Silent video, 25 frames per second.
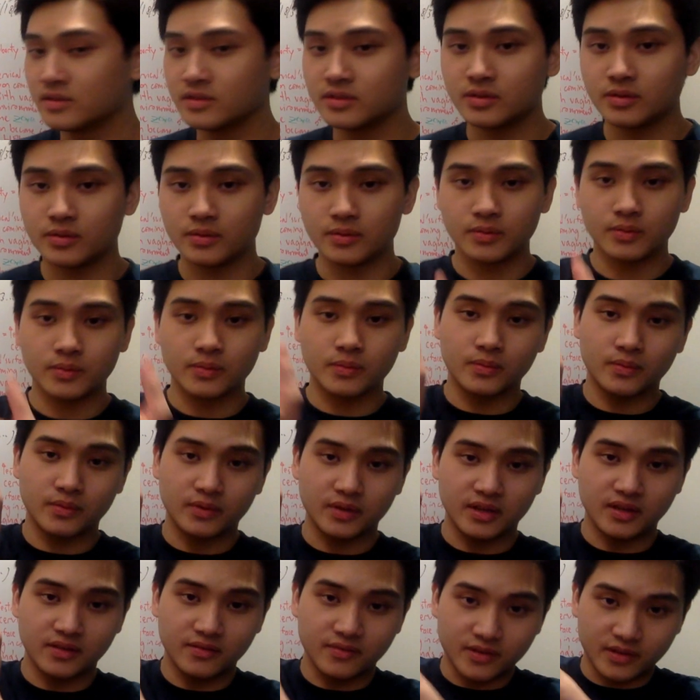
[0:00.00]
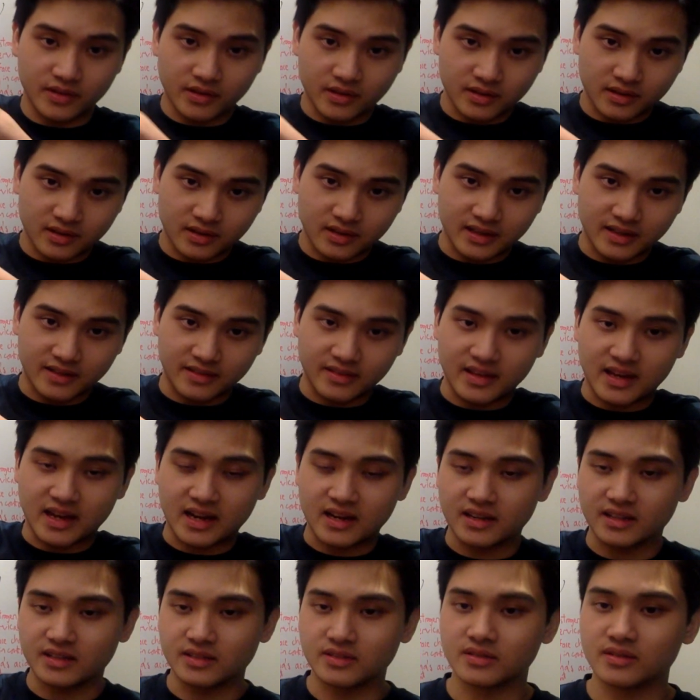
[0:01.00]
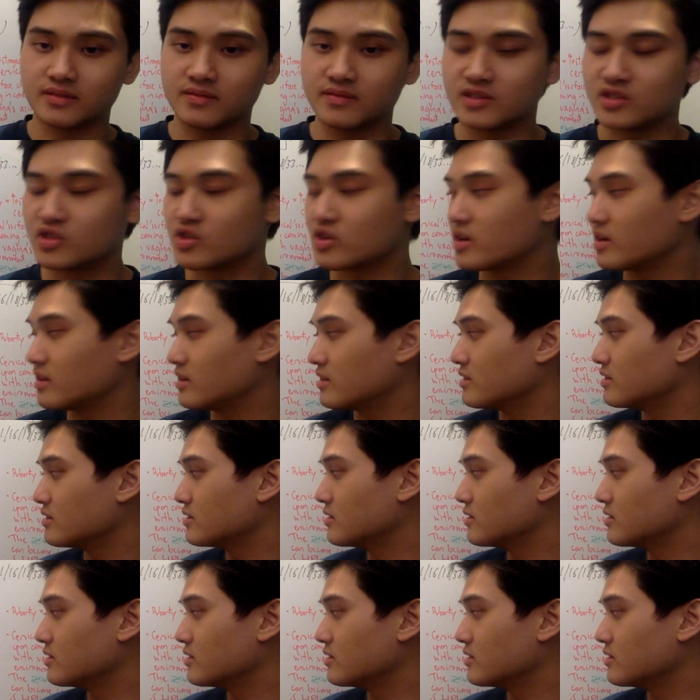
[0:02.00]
to evert like that into a vagina.